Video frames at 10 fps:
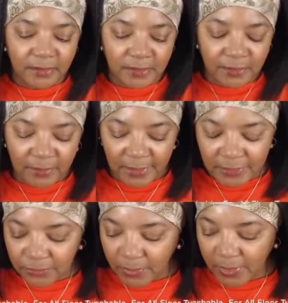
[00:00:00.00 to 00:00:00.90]
So
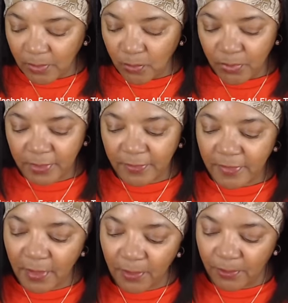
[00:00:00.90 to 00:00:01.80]
that's why I wanted
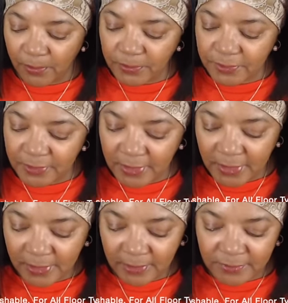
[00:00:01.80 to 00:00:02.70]
those.
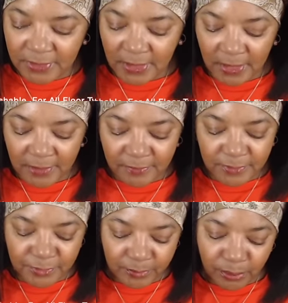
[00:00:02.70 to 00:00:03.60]
And I was kind of
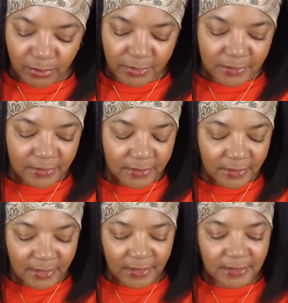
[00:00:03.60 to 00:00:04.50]
disappointed
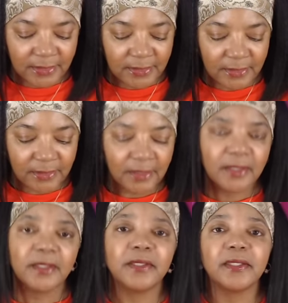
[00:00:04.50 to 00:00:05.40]
that I didn't
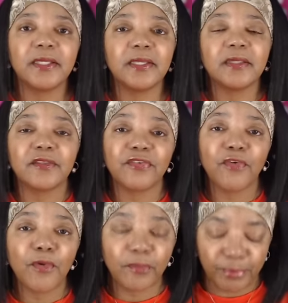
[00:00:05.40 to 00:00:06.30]
get the
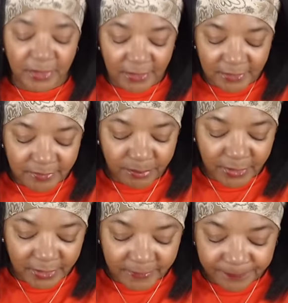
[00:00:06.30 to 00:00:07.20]
four piece,
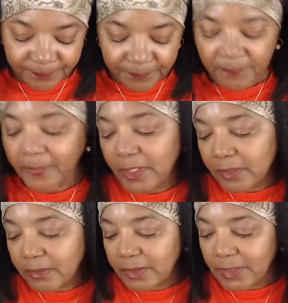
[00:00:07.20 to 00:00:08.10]
but you
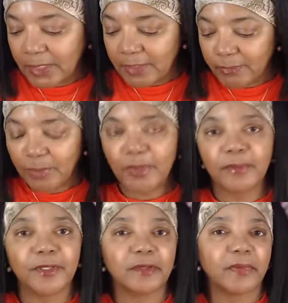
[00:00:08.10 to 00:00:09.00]
know, they gave me my
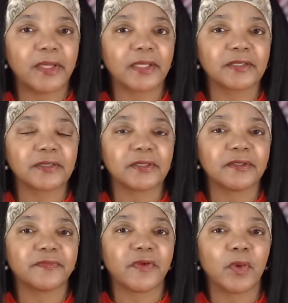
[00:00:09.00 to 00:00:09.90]
money back. So
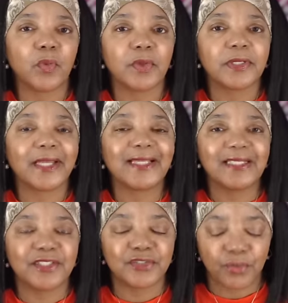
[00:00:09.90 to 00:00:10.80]
if I want, I
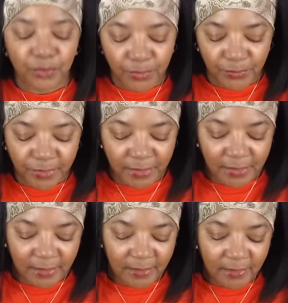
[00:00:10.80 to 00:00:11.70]
can just order it
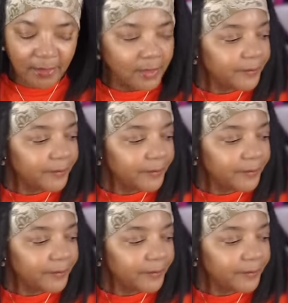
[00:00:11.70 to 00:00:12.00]
again.